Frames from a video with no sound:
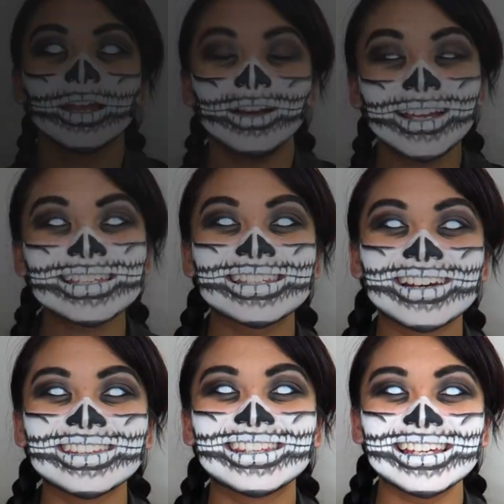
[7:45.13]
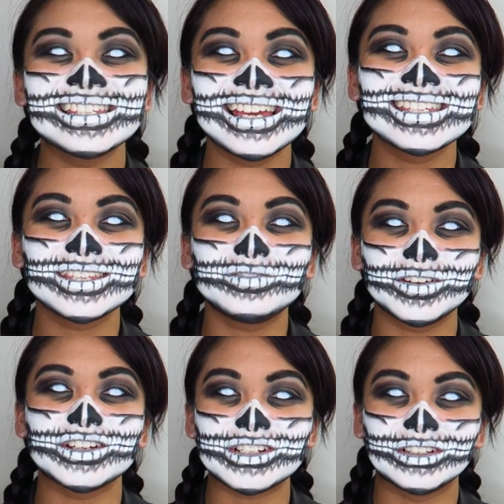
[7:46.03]
Okay, so this is the
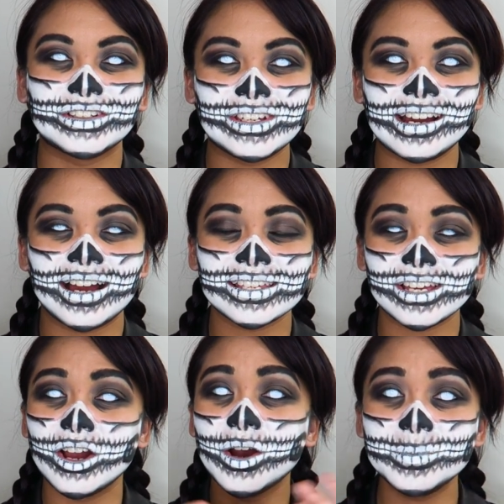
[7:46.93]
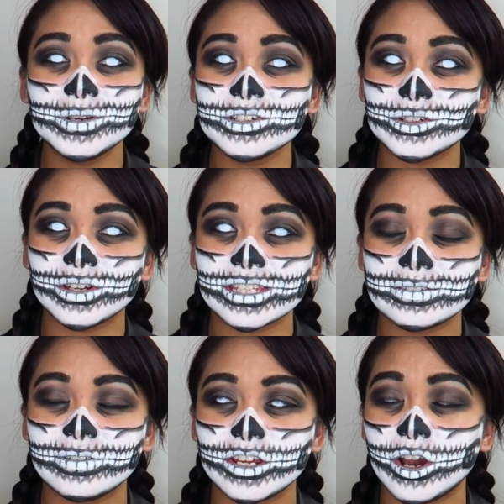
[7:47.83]
finished look, you guys. I hope you enjoyed
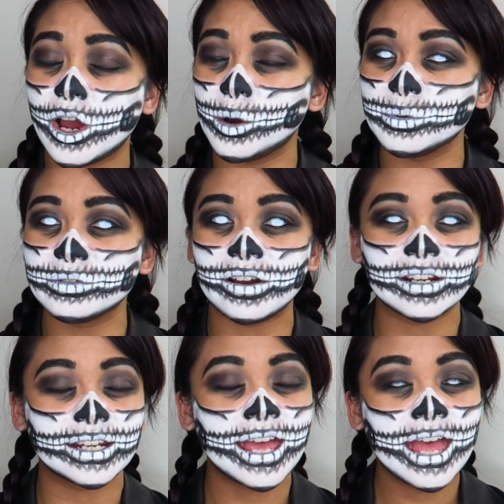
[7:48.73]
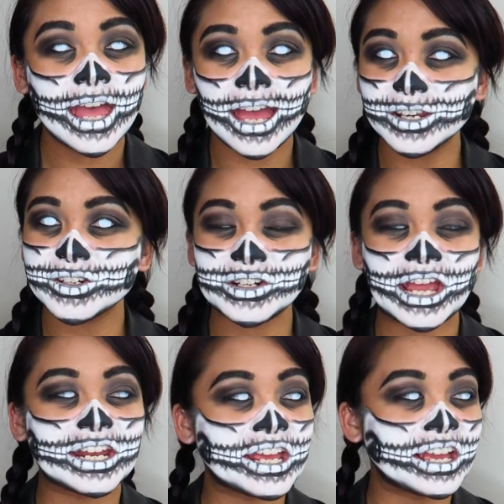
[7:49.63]
this video. I hope you found it
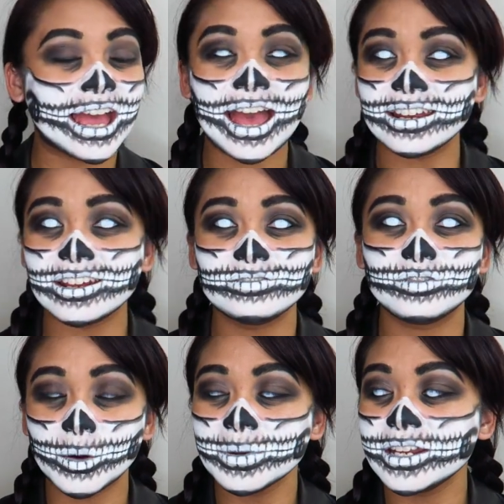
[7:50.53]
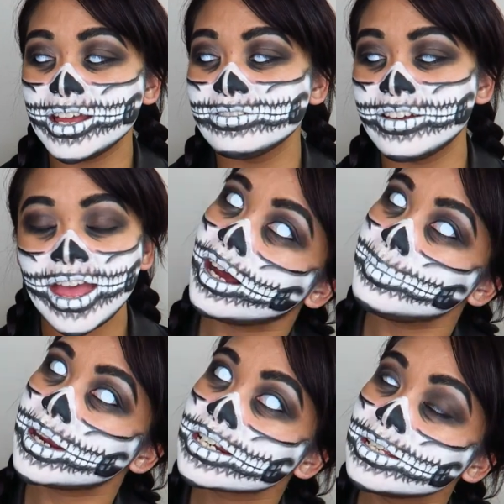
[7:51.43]
entertaining and informative.
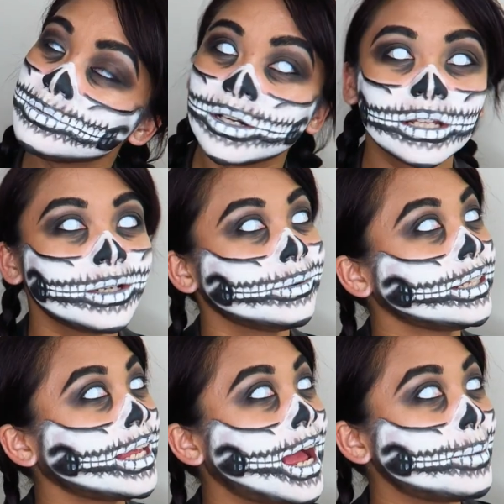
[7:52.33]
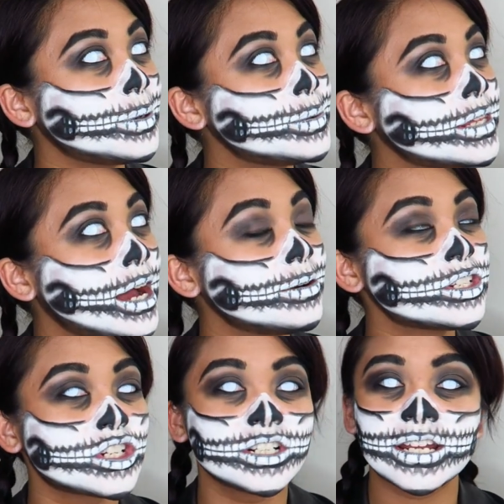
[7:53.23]
I'm actually really, really happy with how it
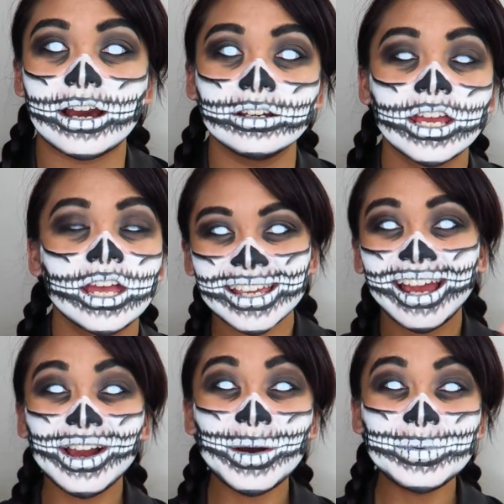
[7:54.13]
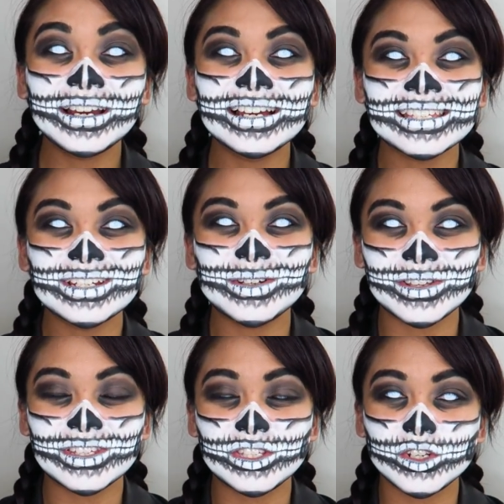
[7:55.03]
turned out. So yeah, I hope you guys
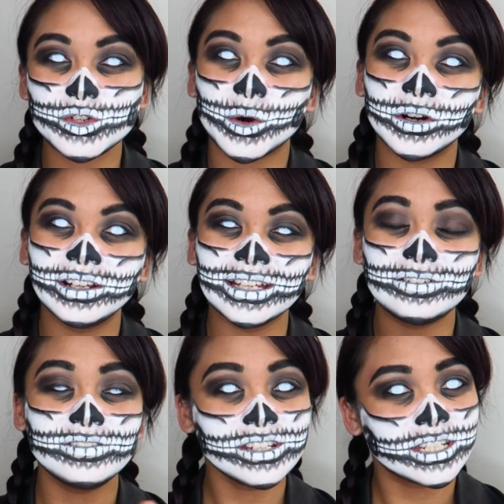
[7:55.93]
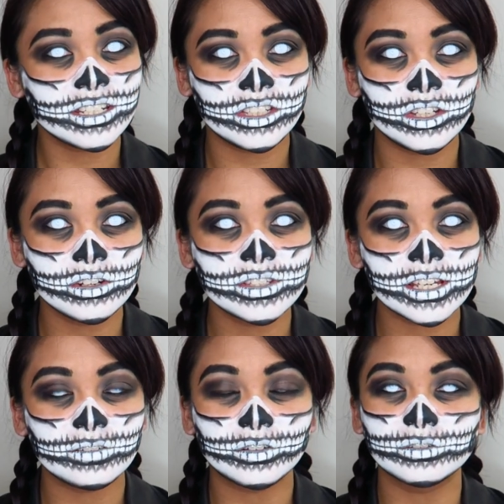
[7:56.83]
enjoyed this tutorial. If you did use
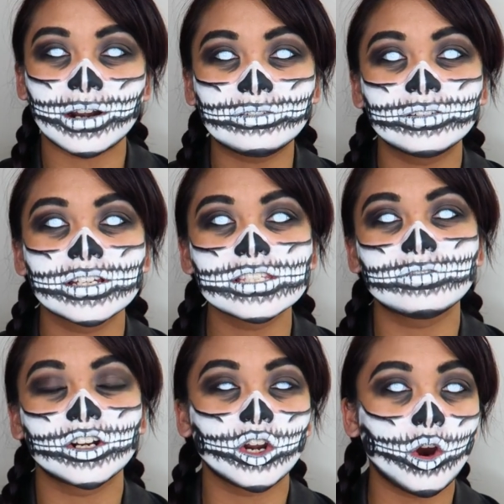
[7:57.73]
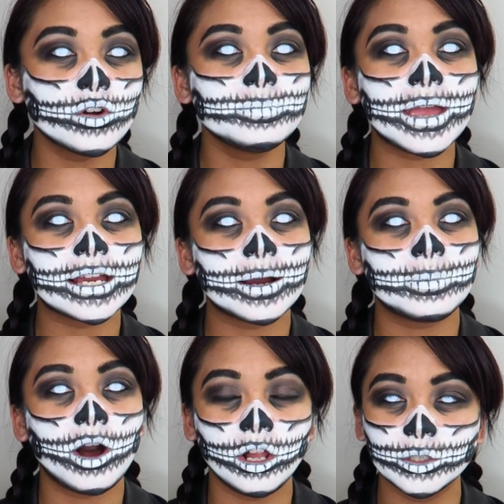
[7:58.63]
it for reference for your own makeup
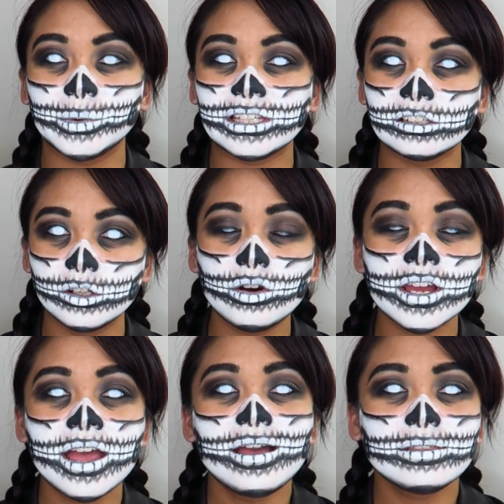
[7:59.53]
Halloween look,